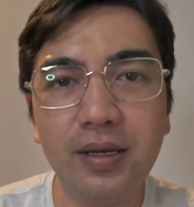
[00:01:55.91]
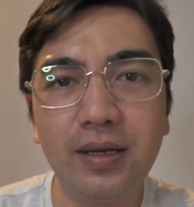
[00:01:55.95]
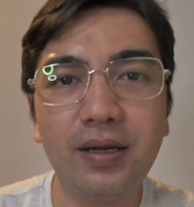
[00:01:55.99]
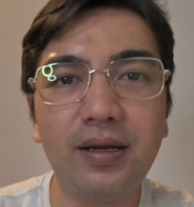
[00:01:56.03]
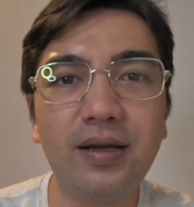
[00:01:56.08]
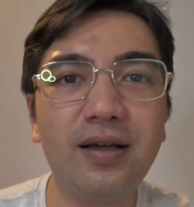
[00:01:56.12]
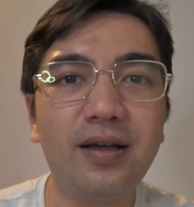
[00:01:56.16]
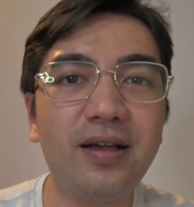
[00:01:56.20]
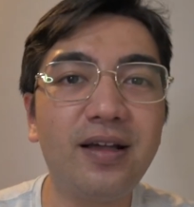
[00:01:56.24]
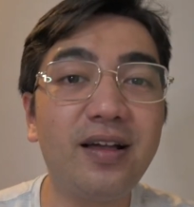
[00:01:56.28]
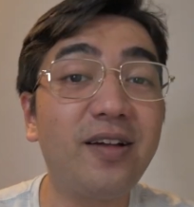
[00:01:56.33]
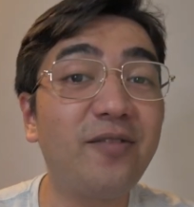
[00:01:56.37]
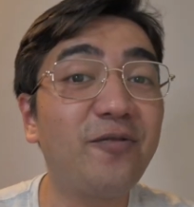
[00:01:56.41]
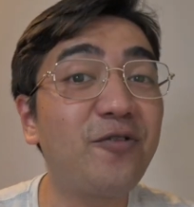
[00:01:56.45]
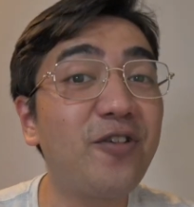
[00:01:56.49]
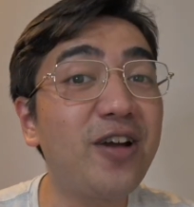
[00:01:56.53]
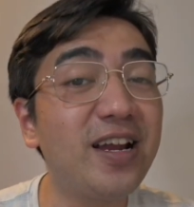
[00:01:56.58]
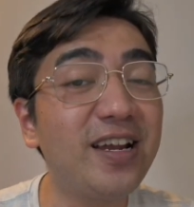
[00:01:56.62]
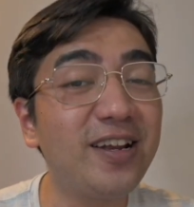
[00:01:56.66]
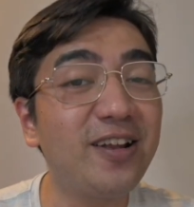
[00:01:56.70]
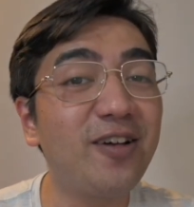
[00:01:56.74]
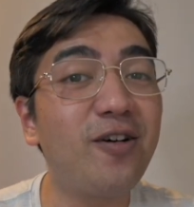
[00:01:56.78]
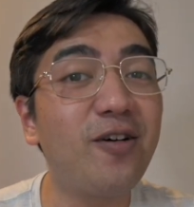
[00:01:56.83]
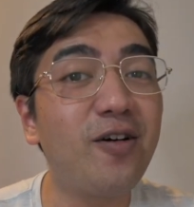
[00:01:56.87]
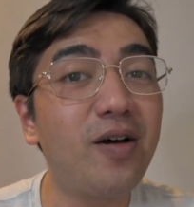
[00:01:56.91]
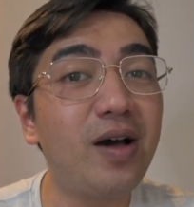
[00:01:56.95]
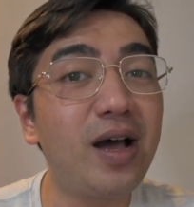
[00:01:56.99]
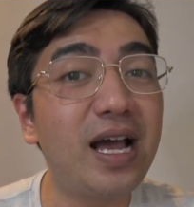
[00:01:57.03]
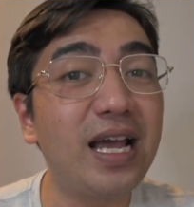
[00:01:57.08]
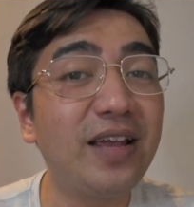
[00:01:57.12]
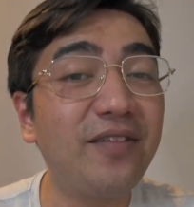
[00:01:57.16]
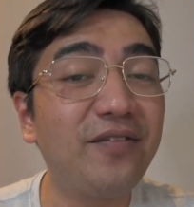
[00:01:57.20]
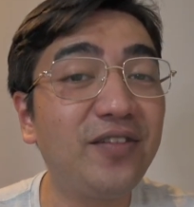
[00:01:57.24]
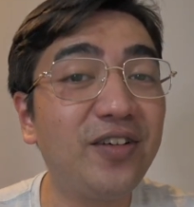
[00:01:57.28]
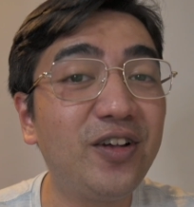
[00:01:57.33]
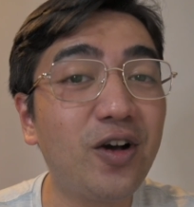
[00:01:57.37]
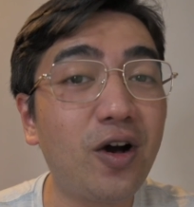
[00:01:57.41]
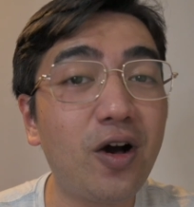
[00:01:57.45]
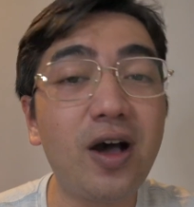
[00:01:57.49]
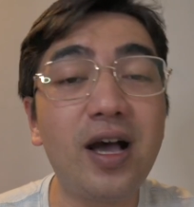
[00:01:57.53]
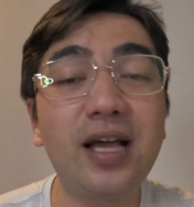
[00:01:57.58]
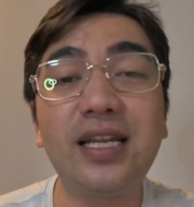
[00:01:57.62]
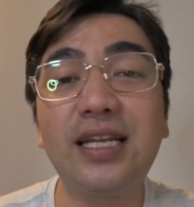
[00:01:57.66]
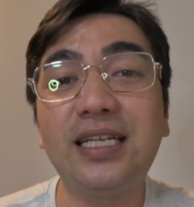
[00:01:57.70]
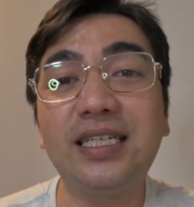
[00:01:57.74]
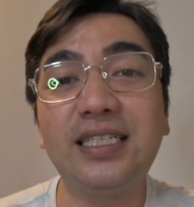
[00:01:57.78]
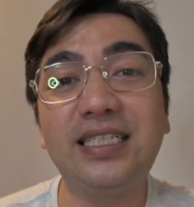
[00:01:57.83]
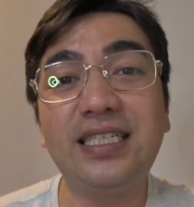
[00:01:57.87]
Right now I've
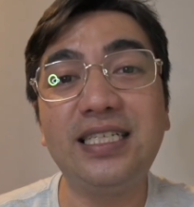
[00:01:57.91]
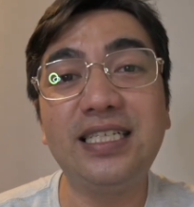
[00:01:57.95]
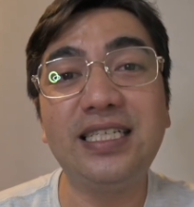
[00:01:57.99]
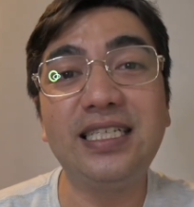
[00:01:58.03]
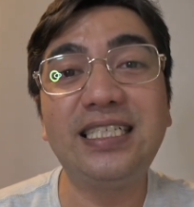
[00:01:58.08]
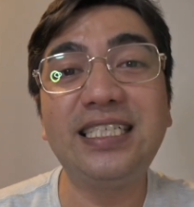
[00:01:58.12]
got the